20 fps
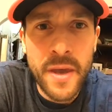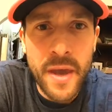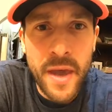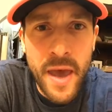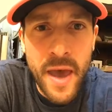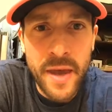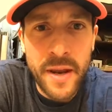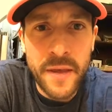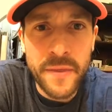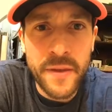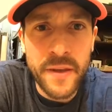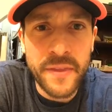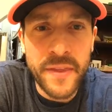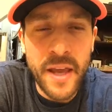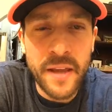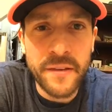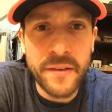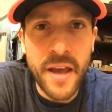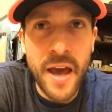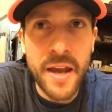And I think
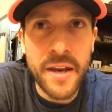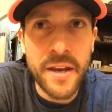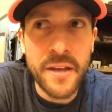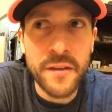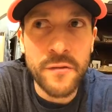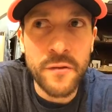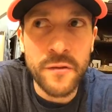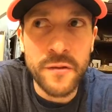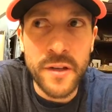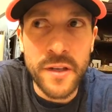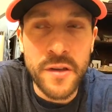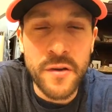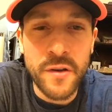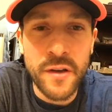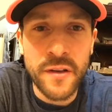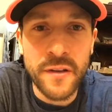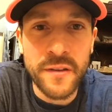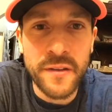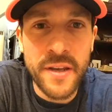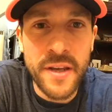that's kind of interesting. You
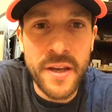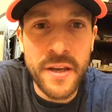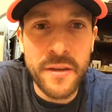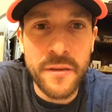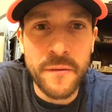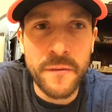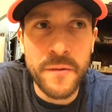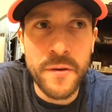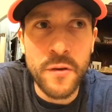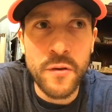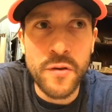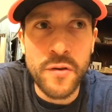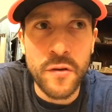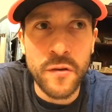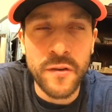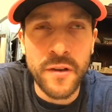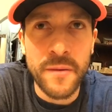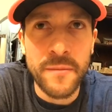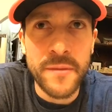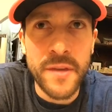can see the future
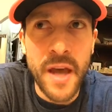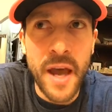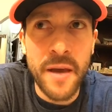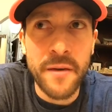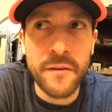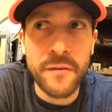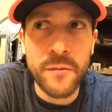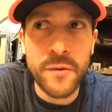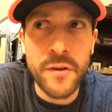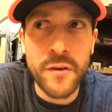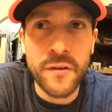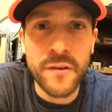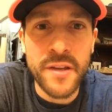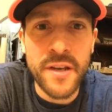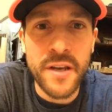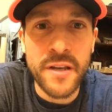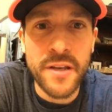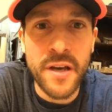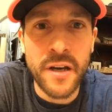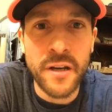sometimes when you see
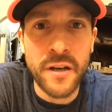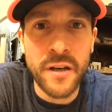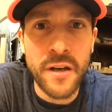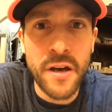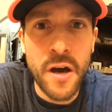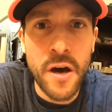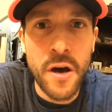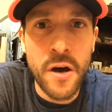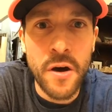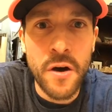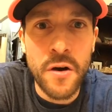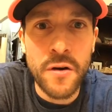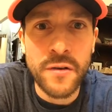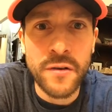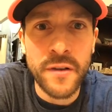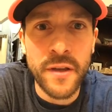a young coach,